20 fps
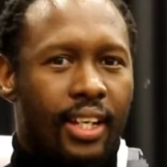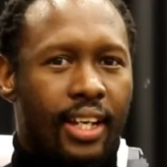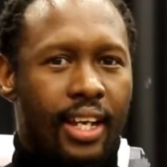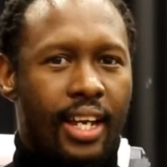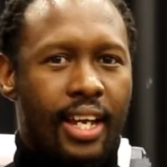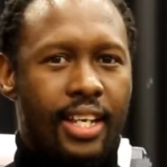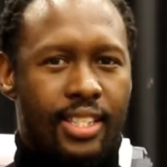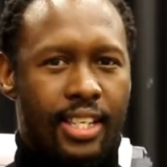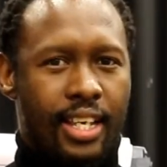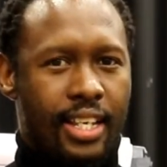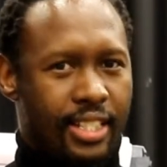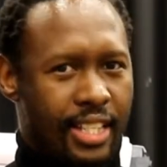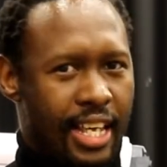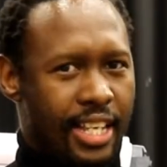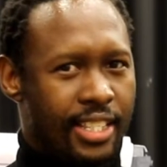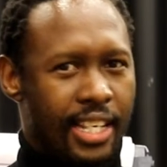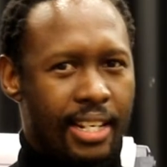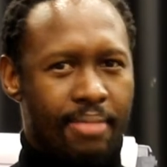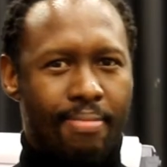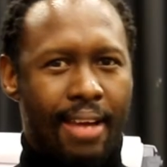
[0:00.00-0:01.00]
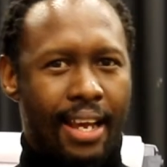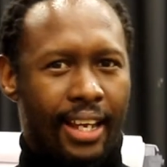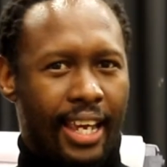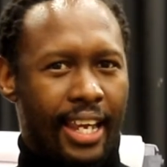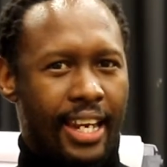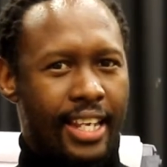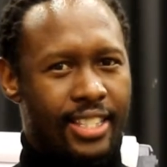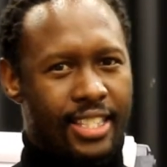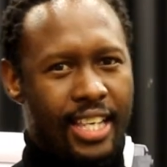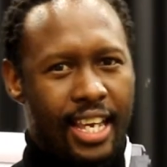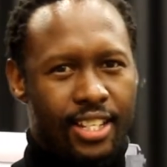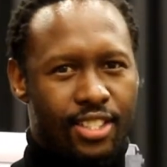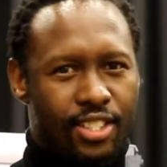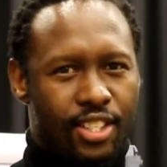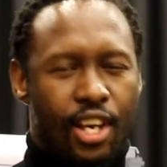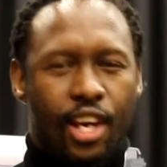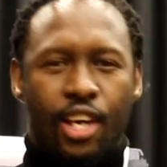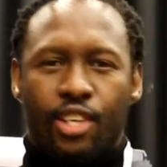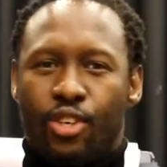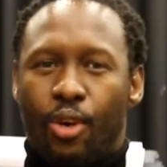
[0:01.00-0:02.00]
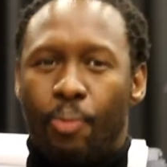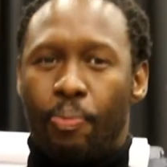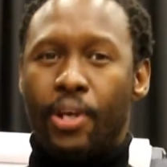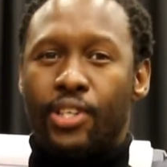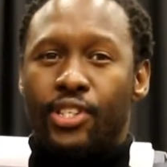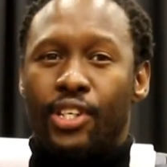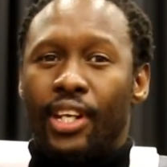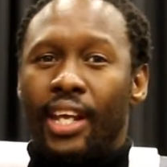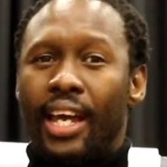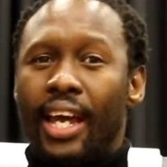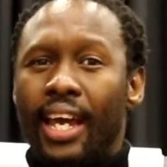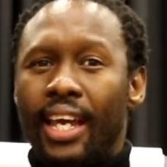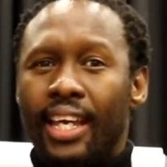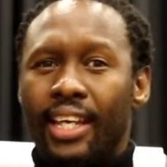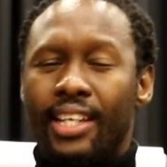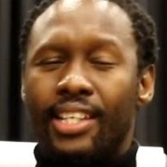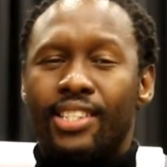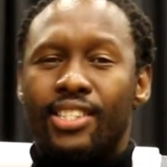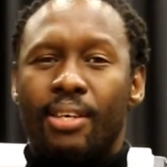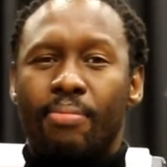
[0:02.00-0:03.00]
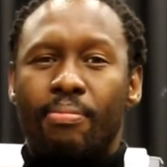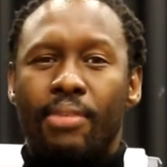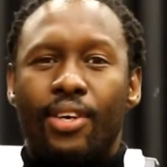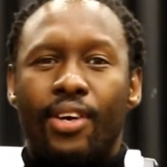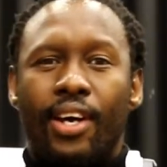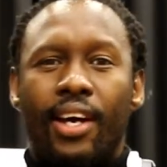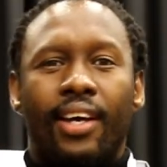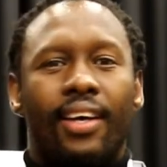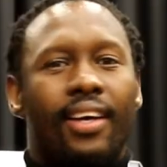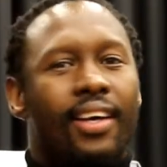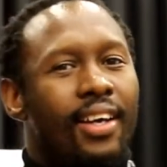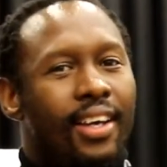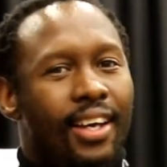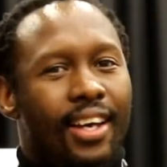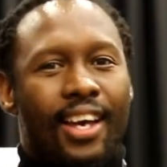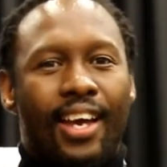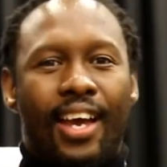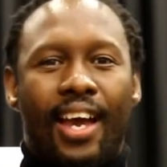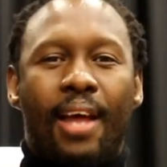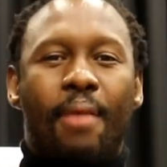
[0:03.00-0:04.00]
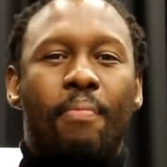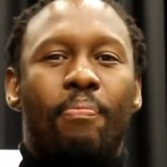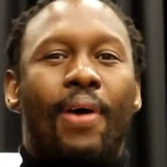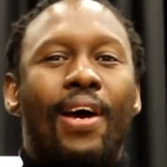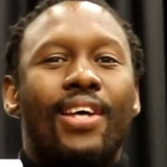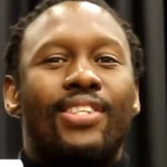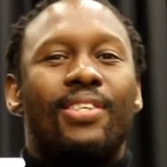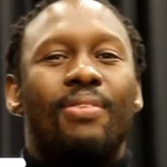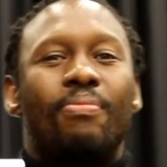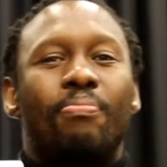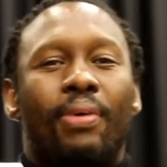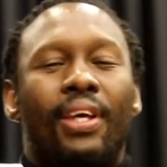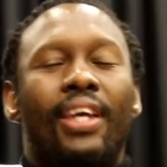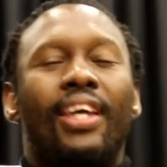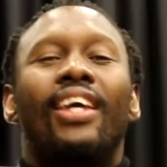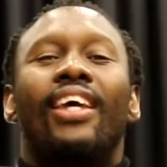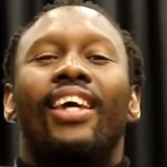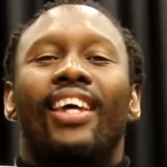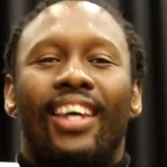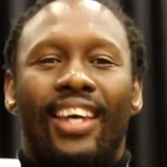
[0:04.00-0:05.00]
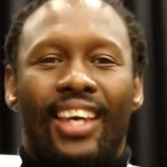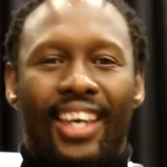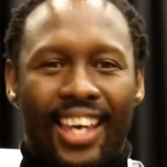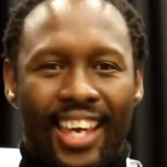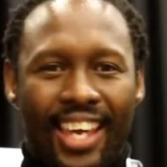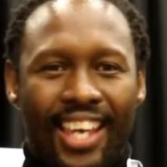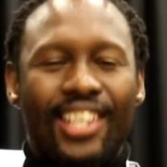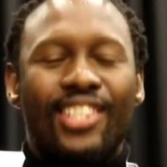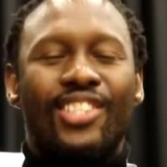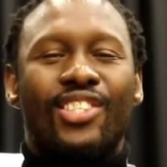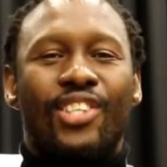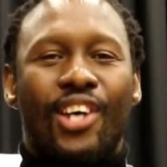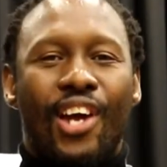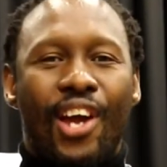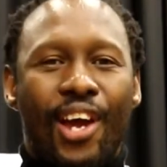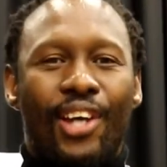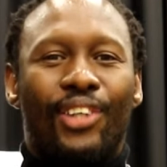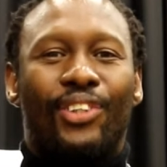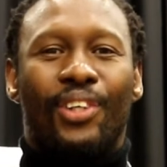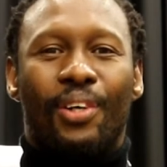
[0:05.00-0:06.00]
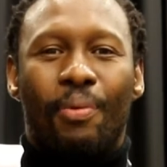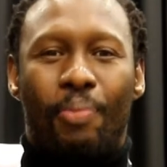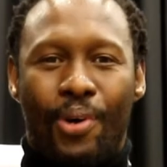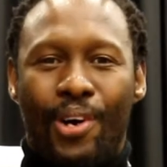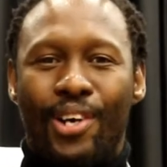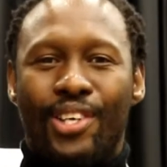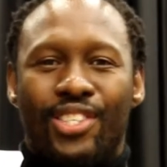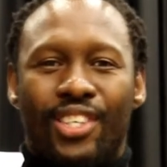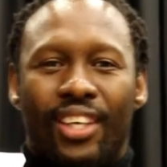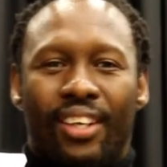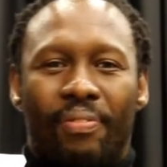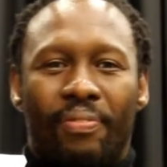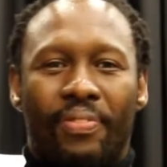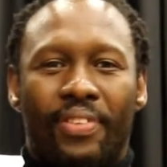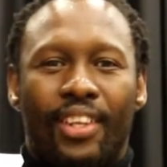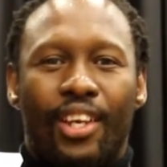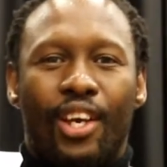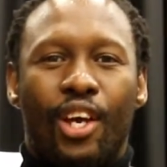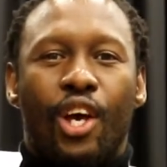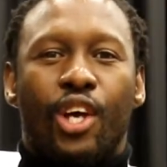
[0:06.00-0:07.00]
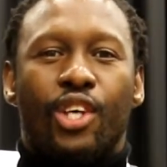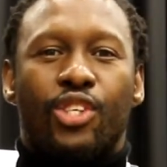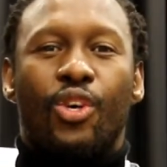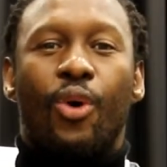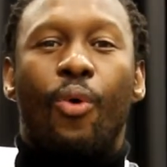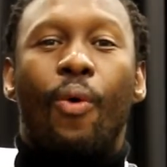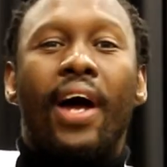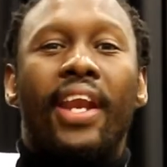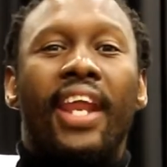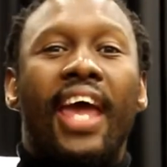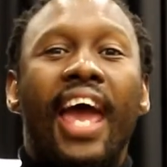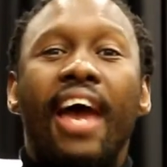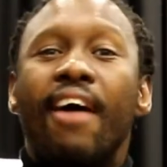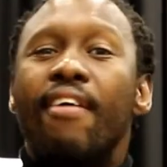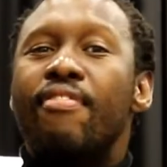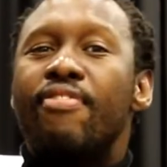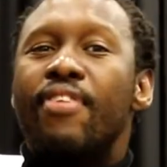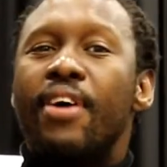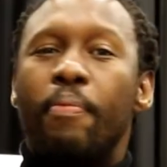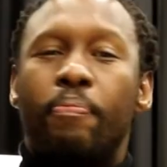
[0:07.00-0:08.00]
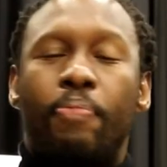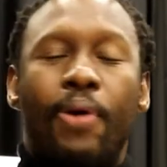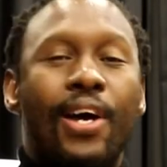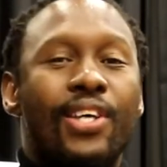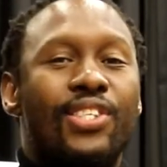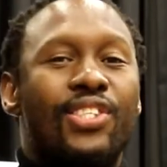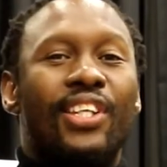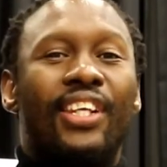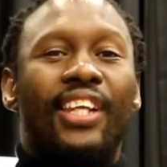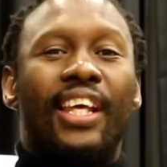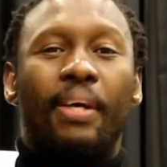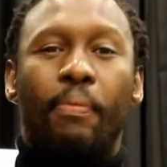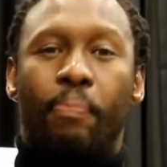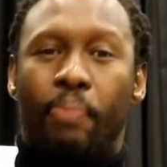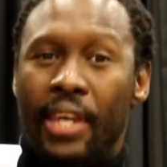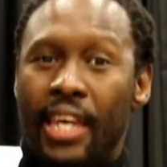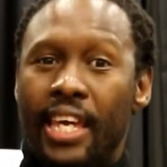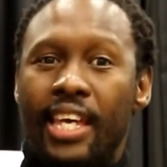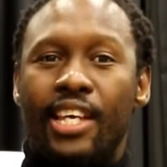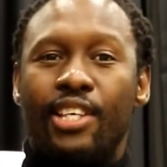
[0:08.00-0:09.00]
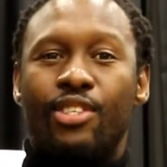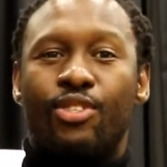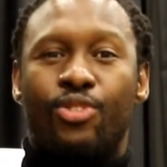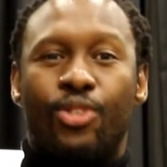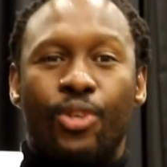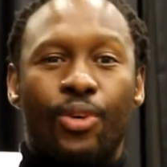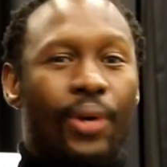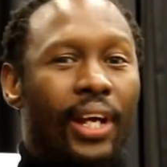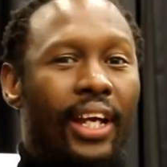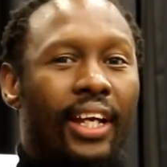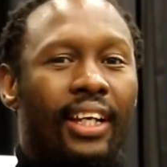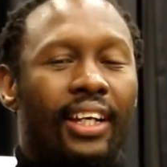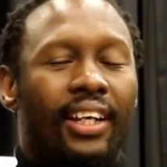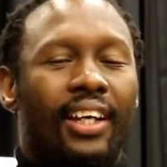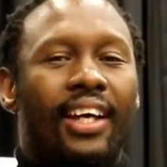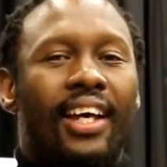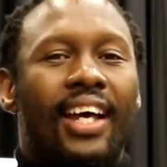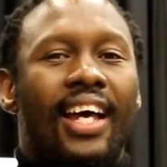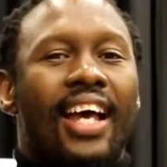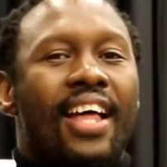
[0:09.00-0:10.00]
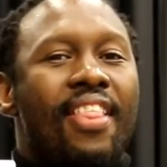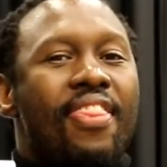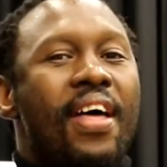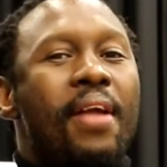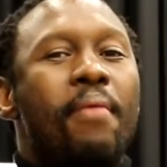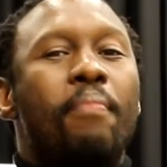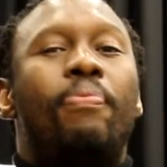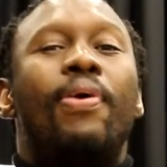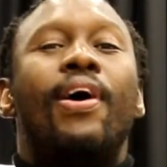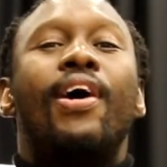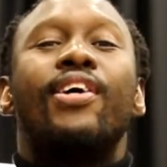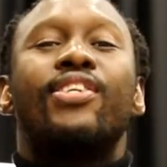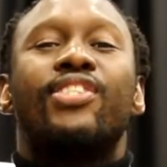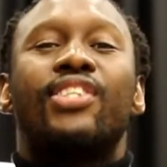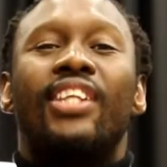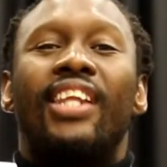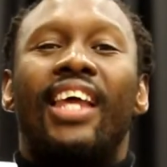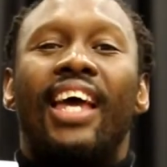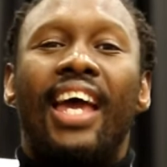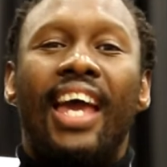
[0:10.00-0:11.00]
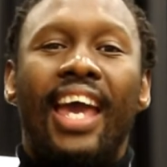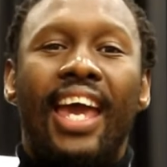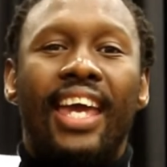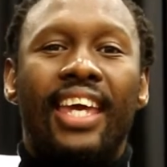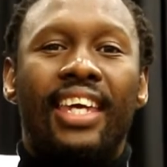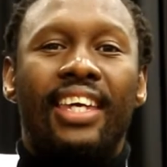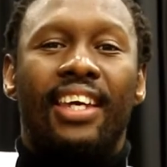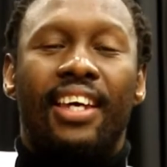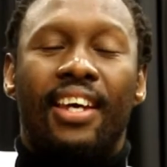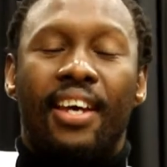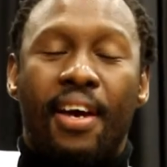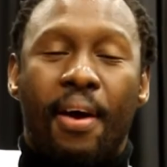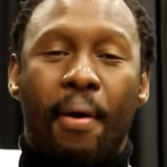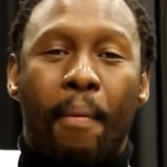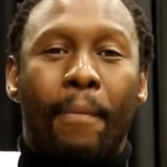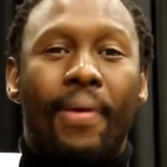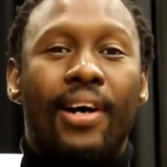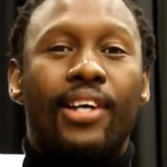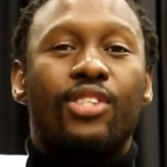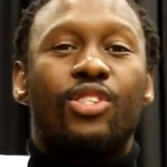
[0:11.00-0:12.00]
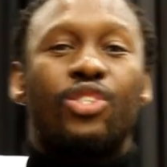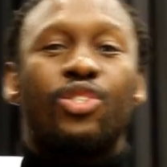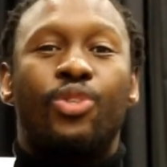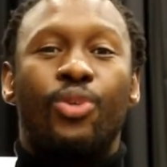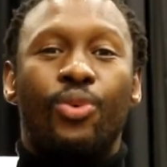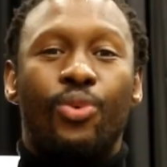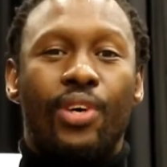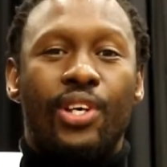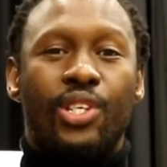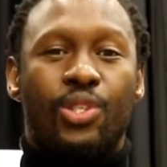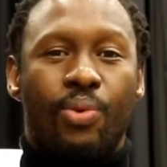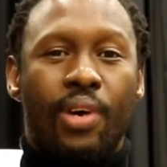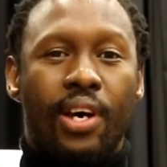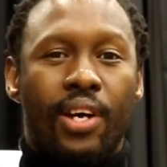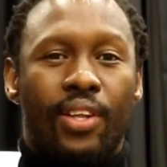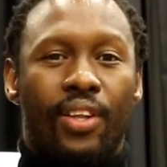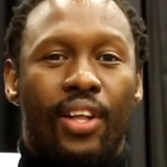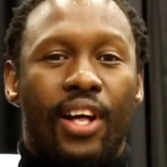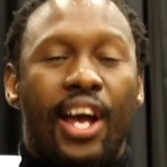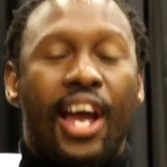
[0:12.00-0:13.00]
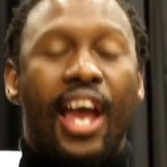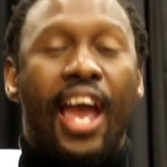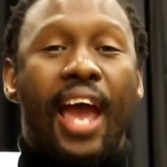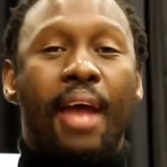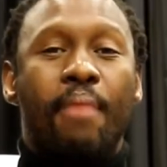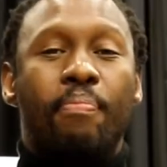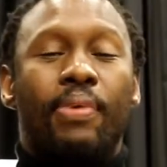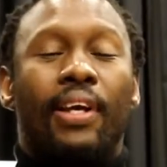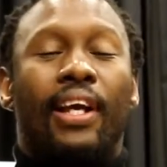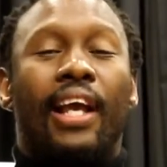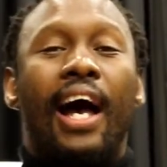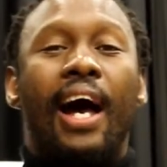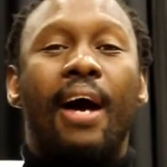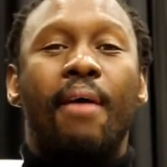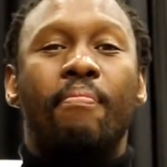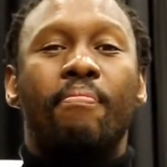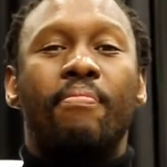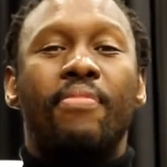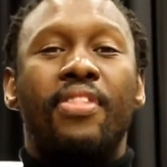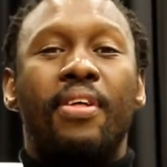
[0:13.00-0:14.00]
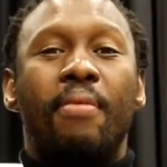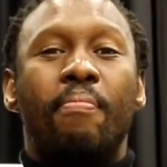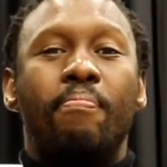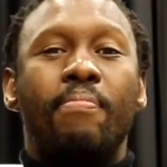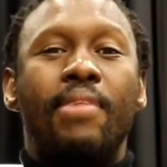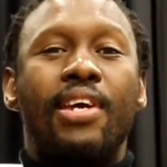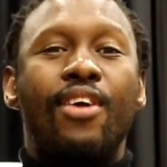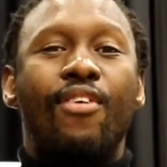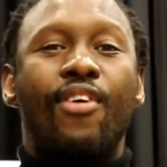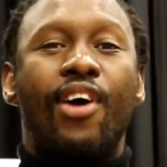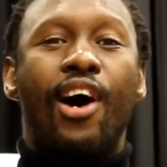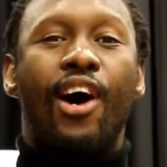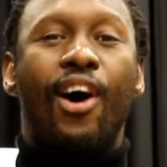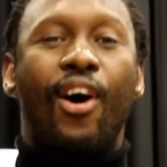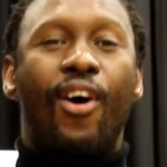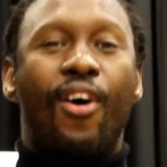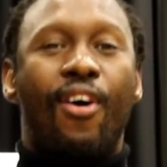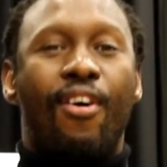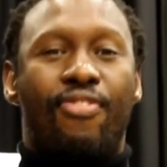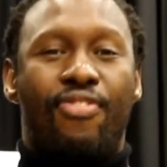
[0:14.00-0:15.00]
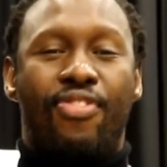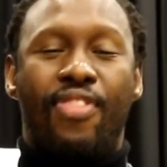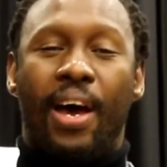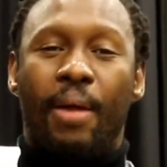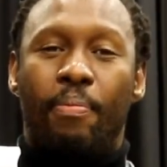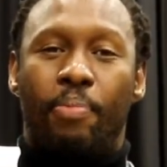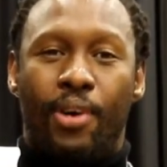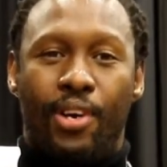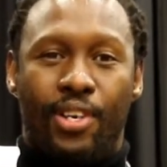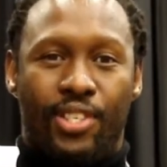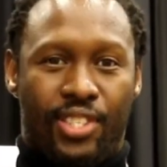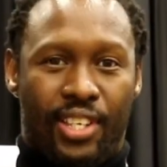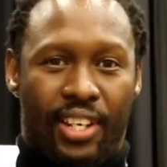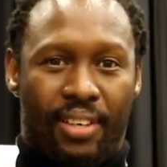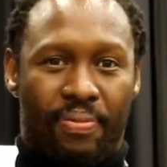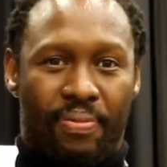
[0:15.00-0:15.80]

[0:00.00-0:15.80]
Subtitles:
Does it make any sense? So person A is the mirror and person B is the actual person. So whatever person B is doing, then person A must do as well and become the mirror of that person.